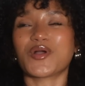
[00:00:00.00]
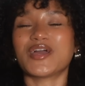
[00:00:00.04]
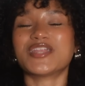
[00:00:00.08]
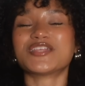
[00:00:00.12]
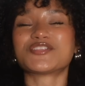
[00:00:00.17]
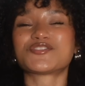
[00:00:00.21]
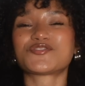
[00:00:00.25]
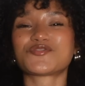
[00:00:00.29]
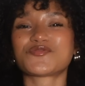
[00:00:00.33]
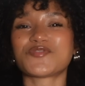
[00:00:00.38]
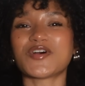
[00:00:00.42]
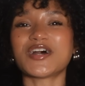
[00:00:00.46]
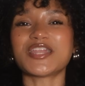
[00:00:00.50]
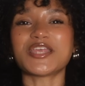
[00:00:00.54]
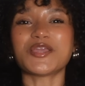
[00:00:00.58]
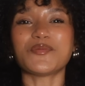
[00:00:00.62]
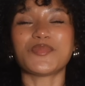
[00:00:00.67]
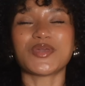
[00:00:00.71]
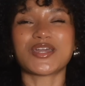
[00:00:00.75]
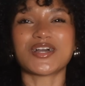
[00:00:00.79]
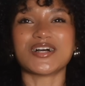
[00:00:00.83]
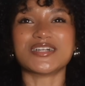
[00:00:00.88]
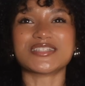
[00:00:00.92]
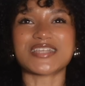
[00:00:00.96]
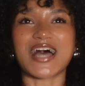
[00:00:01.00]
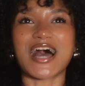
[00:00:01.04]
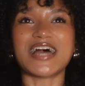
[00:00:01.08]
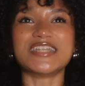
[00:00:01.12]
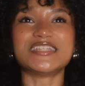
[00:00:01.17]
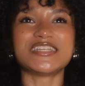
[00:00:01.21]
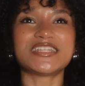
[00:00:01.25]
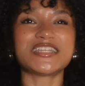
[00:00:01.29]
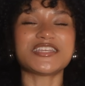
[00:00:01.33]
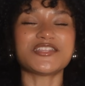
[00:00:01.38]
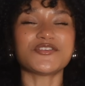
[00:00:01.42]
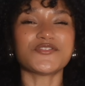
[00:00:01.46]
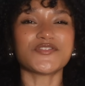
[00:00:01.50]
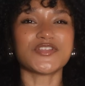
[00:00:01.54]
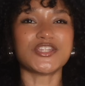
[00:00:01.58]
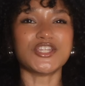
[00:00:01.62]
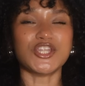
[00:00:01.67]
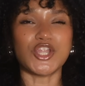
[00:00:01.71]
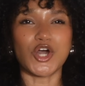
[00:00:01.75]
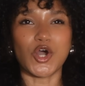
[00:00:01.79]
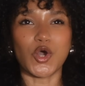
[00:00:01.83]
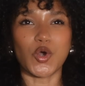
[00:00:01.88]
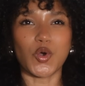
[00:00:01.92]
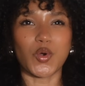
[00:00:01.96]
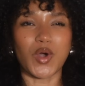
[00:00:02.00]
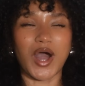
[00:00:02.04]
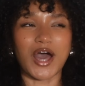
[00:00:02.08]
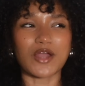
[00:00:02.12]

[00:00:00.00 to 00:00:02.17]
and it's funny because I didn't even know,